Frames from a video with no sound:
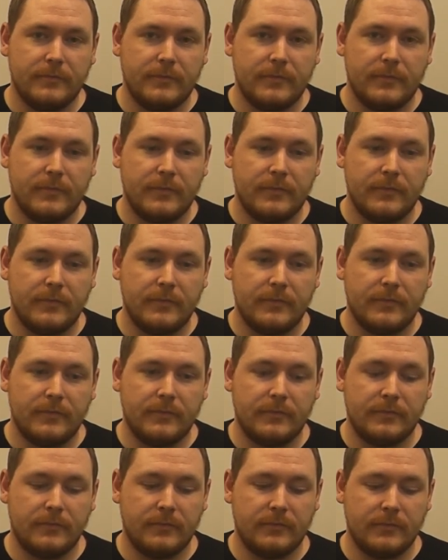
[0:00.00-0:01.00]

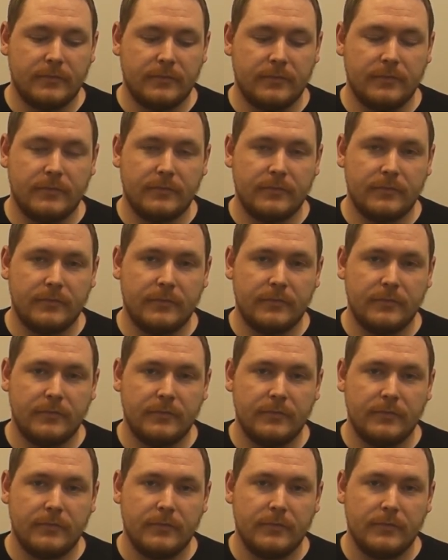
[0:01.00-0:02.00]

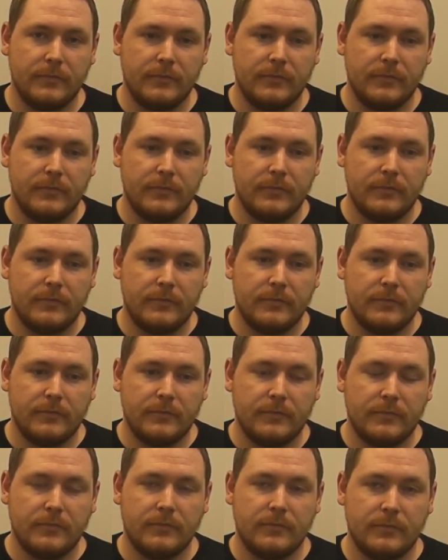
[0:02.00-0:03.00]

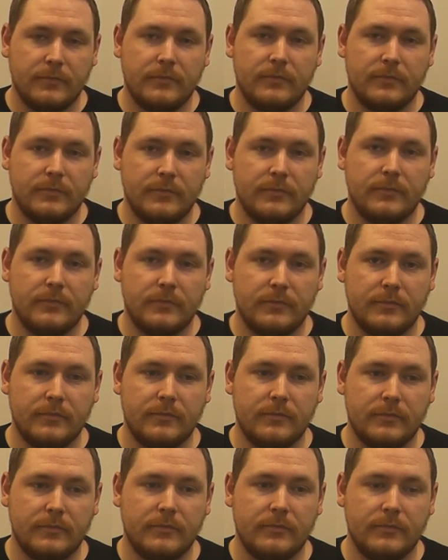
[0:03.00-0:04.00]

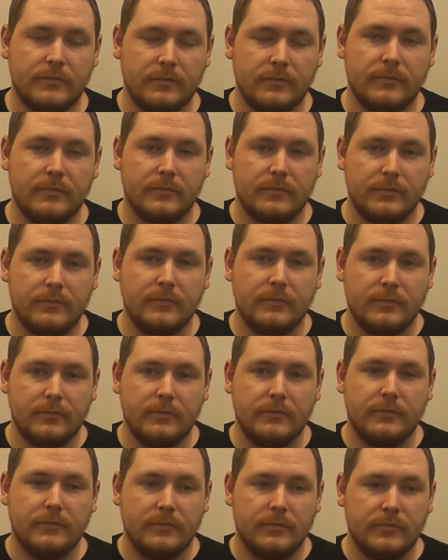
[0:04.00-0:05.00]

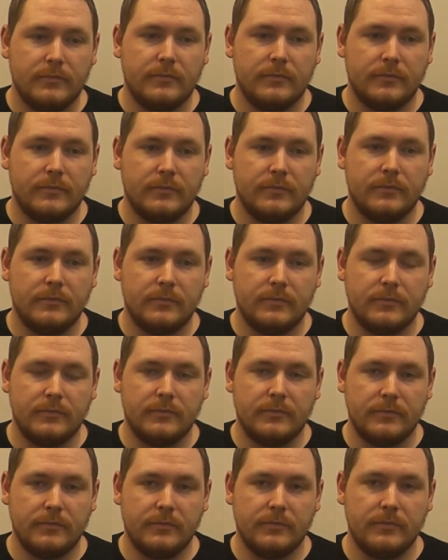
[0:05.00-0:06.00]

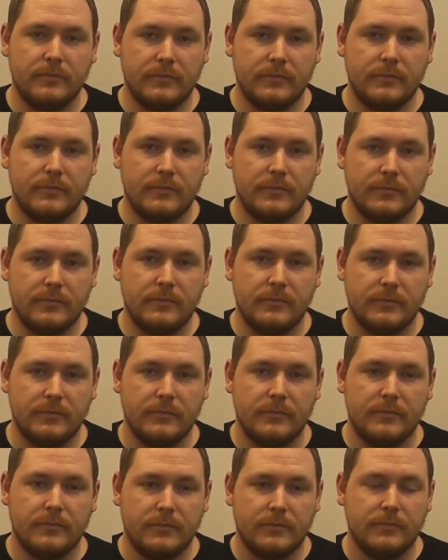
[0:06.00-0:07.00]

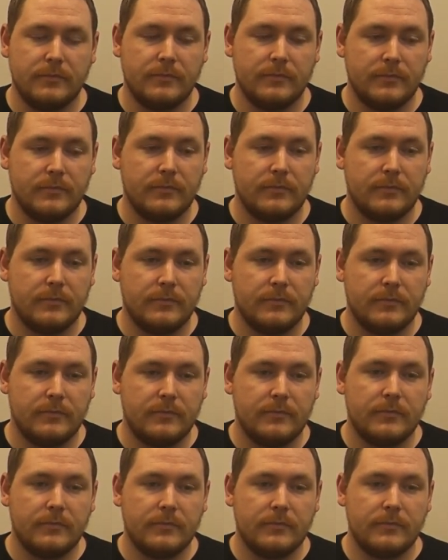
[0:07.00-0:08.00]
(not speaking)